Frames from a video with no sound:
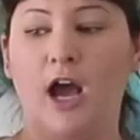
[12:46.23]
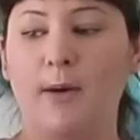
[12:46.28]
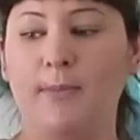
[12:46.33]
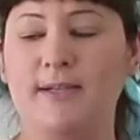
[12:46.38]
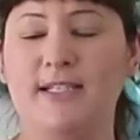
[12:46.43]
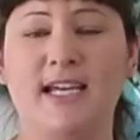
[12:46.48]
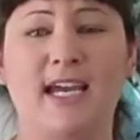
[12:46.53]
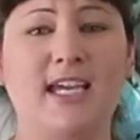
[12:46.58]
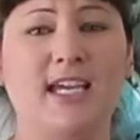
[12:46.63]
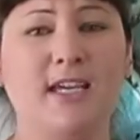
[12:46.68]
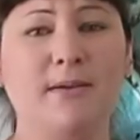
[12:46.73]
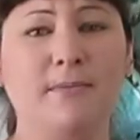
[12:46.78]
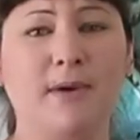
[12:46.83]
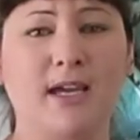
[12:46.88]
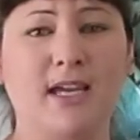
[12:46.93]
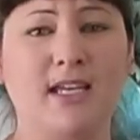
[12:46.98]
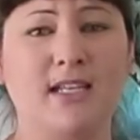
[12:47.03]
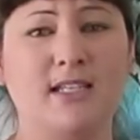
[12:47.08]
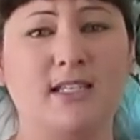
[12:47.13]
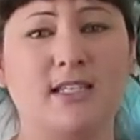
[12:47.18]
I'll be taking
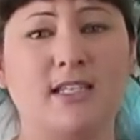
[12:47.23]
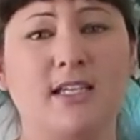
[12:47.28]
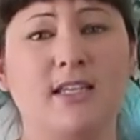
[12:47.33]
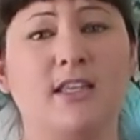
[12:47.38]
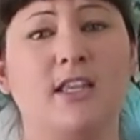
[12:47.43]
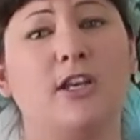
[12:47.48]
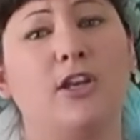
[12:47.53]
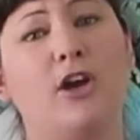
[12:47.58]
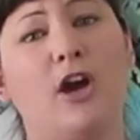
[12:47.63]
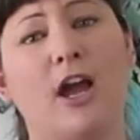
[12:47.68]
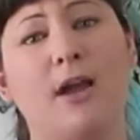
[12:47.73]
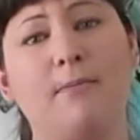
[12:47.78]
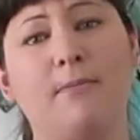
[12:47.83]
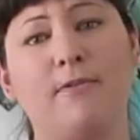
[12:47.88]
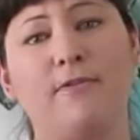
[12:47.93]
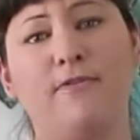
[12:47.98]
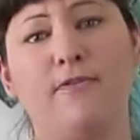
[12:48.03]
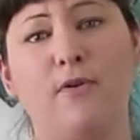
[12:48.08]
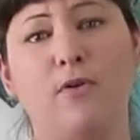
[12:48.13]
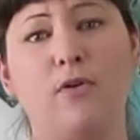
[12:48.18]
my insulin the night
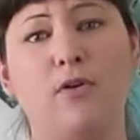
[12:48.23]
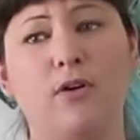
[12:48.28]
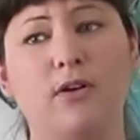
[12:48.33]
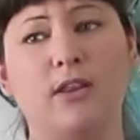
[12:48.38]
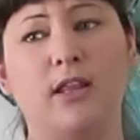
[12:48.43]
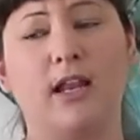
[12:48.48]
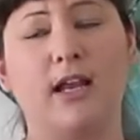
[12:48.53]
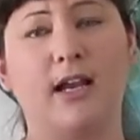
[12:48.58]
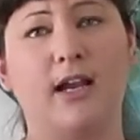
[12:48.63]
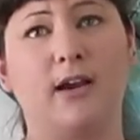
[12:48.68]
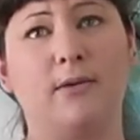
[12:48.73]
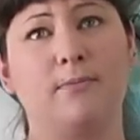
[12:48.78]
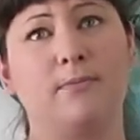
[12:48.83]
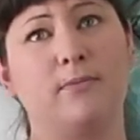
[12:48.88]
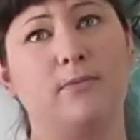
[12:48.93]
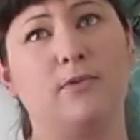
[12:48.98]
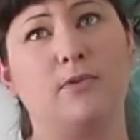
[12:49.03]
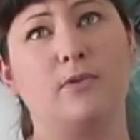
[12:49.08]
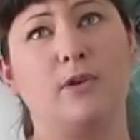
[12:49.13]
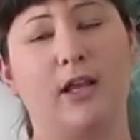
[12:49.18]
before,
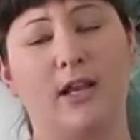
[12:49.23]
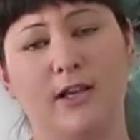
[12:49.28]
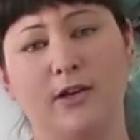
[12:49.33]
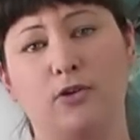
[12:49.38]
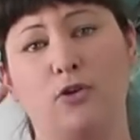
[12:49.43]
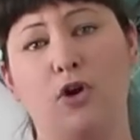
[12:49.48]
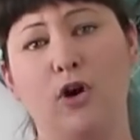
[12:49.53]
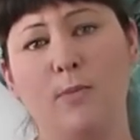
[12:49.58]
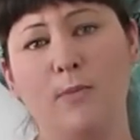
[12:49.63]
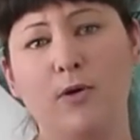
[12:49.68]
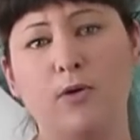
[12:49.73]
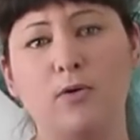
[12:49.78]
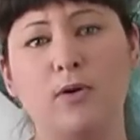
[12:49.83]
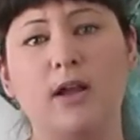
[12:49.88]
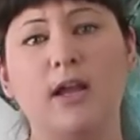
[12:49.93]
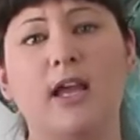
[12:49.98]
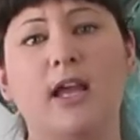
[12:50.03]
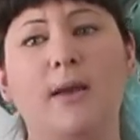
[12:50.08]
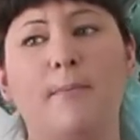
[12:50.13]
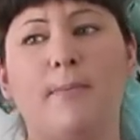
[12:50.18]
like normal,